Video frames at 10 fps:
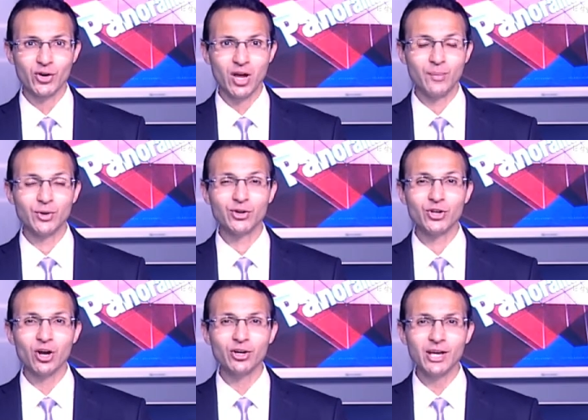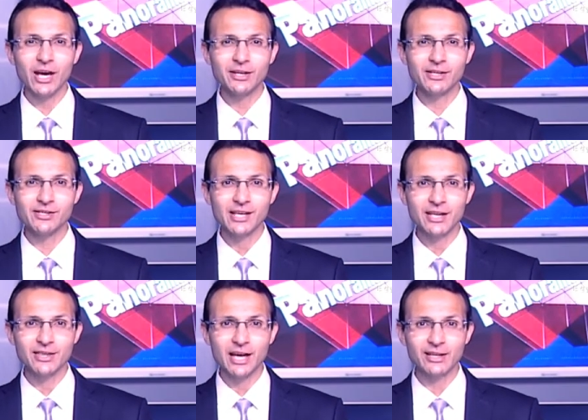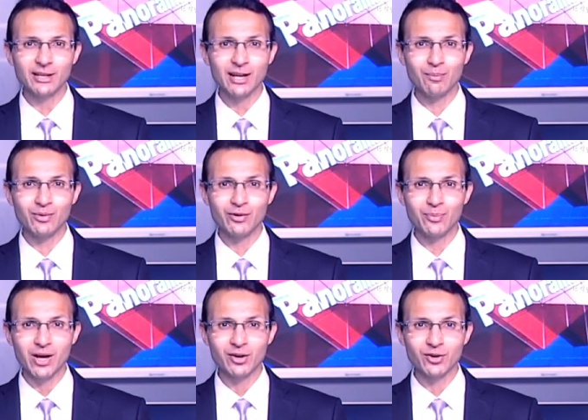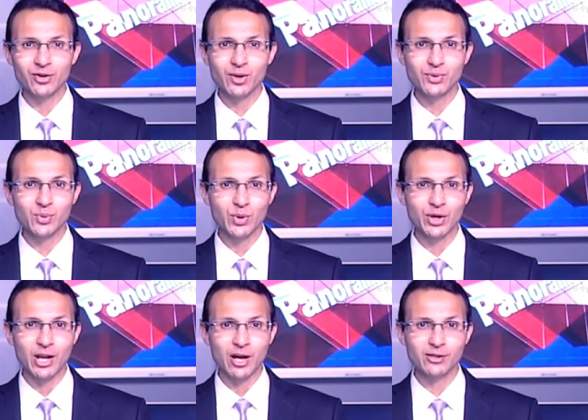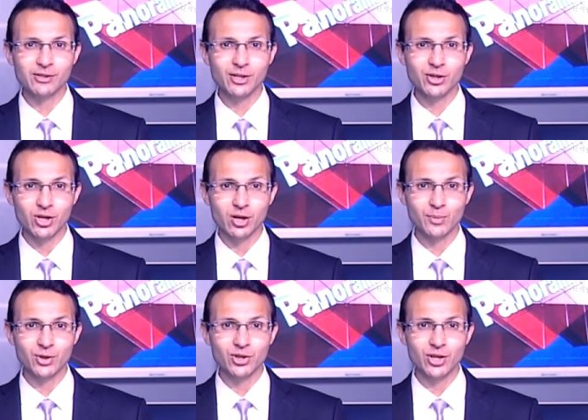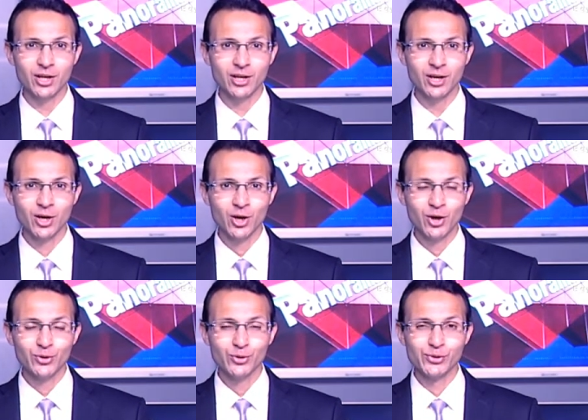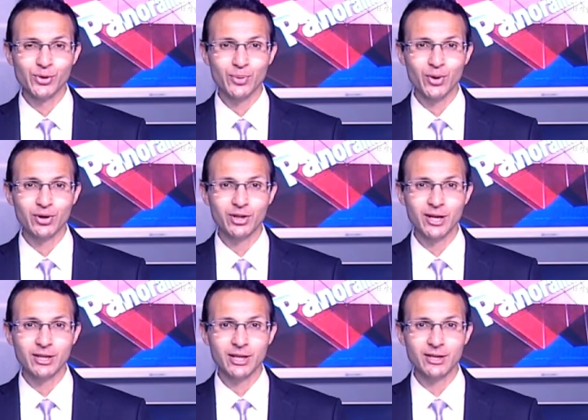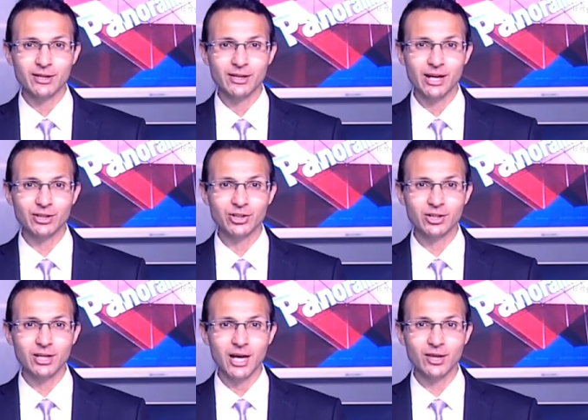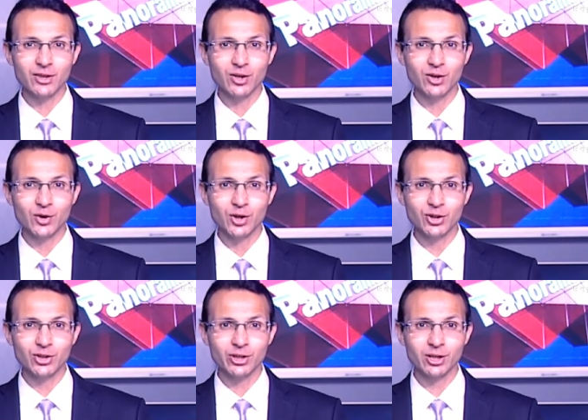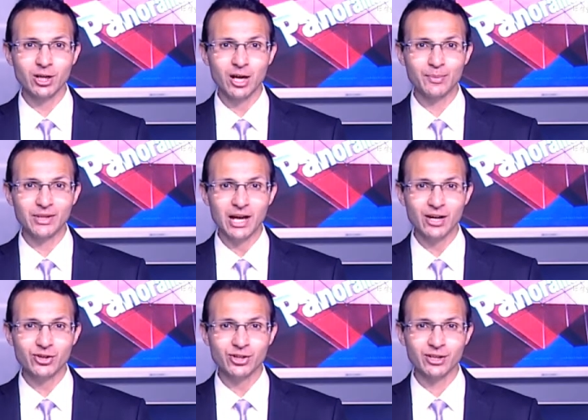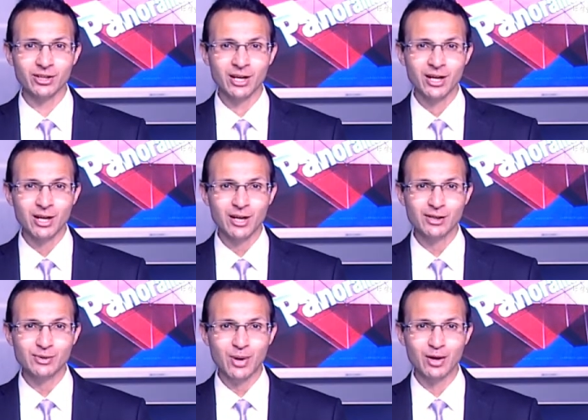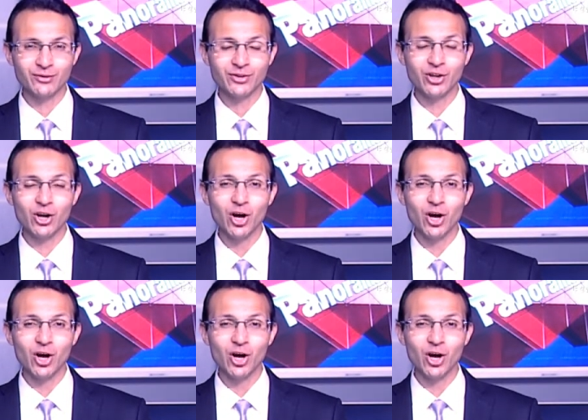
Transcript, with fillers: climate John Kerry said that a number of partnerships were announced in Sharm el-Sheikh to support the international and the regional climate action as part of the